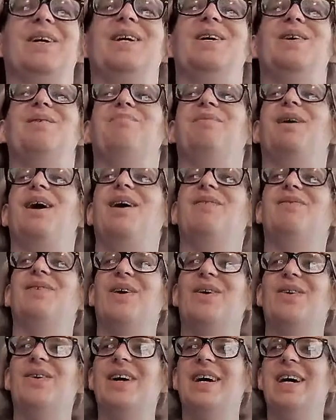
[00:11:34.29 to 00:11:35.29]
for your help,
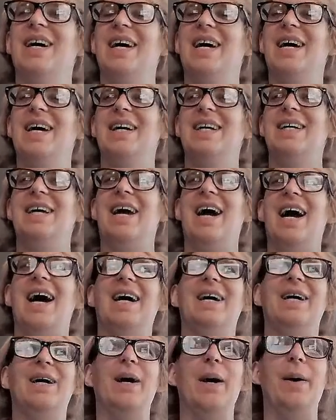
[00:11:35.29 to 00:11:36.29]
Pafo.
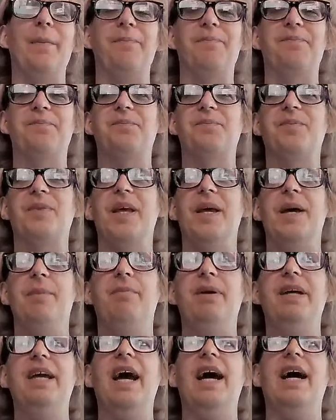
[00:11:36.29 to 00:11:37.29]
Yeah.
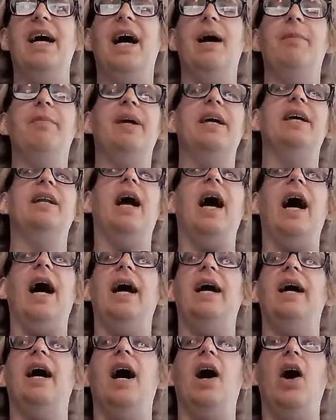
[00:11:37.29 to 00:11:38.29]
But yeah, I mean,
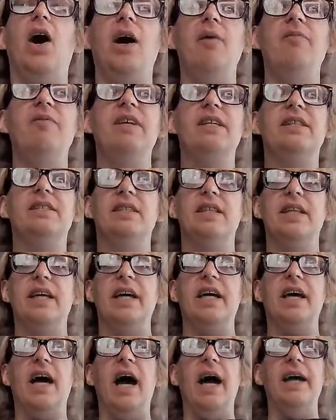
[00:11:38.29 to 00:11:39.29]
I
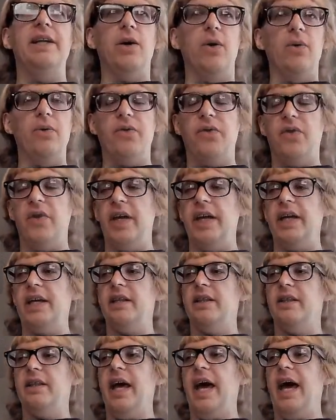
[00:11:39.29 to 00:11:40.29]
don't
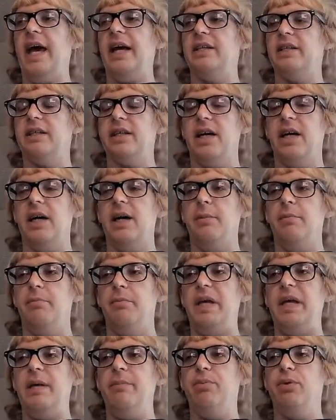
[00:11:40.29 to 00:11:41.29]
think that
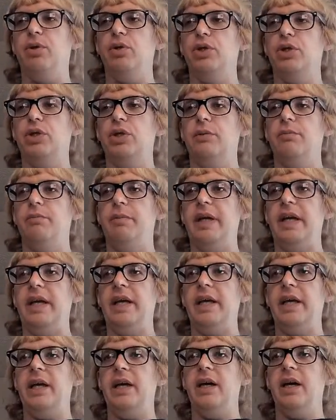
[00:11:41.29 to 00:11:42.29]
people should
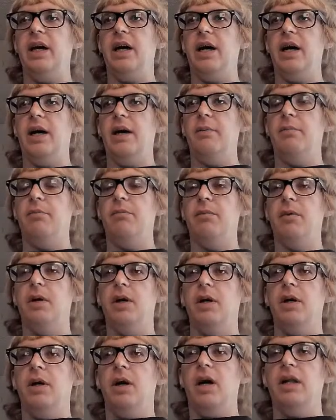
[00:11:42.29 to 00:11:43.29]
be
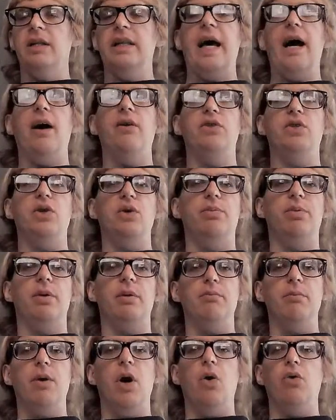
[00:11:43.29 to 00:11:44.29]
allowed to
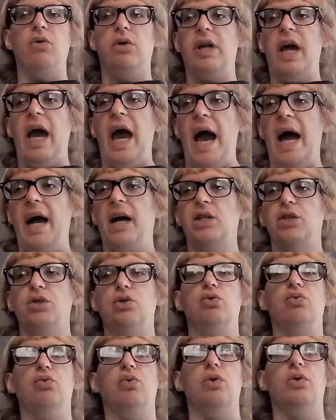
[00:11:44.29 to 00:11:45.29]
promote
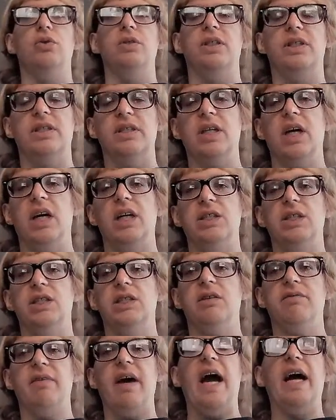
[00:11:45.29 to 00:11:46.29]
actual
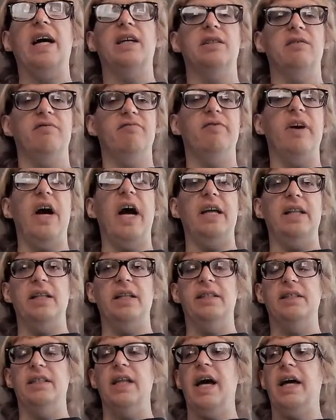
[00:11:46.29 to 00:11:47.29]
discussion of acts of
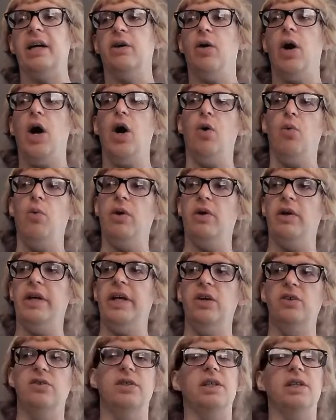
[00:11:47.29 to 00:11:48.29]
violence, like, oh, well,